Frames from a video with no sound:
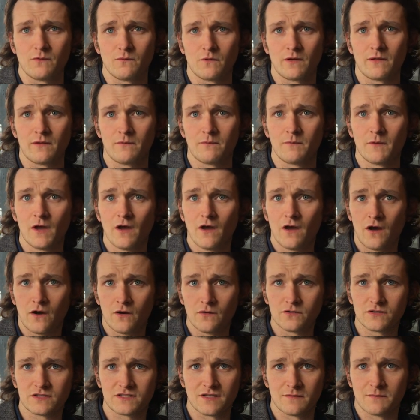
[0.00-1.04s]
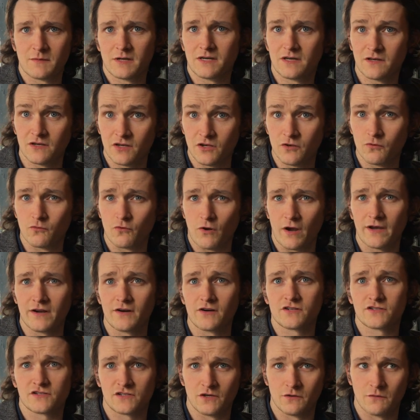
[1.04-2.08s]
We'll host them, and new
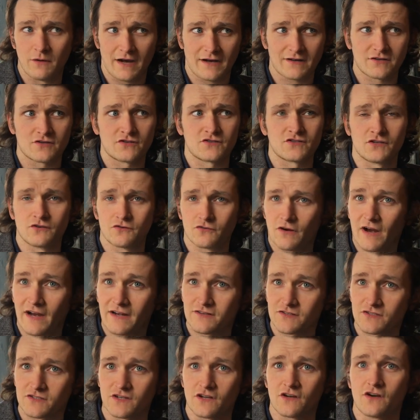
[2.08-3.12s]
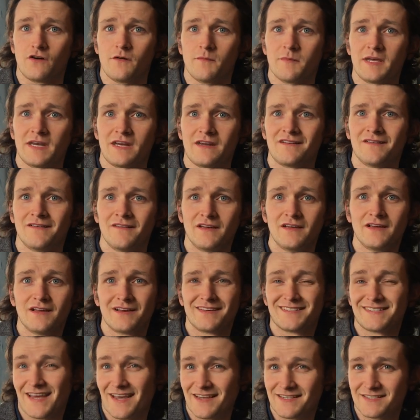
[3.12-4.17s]
writers, new actors, new directors can come in and
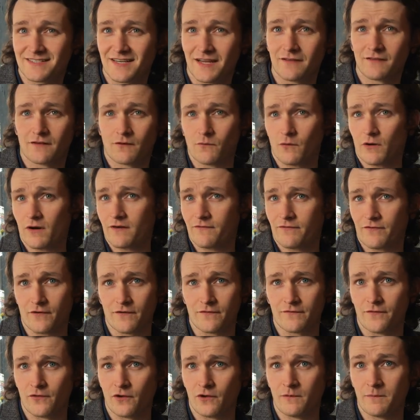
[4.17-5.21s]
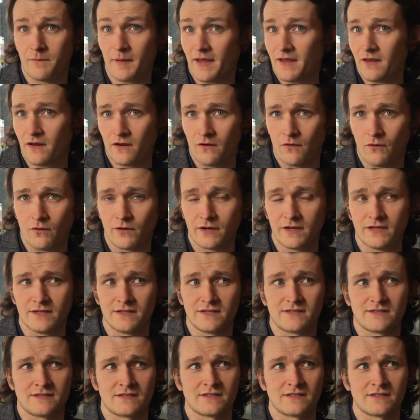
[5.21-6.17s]
test out their work for a full paying audience.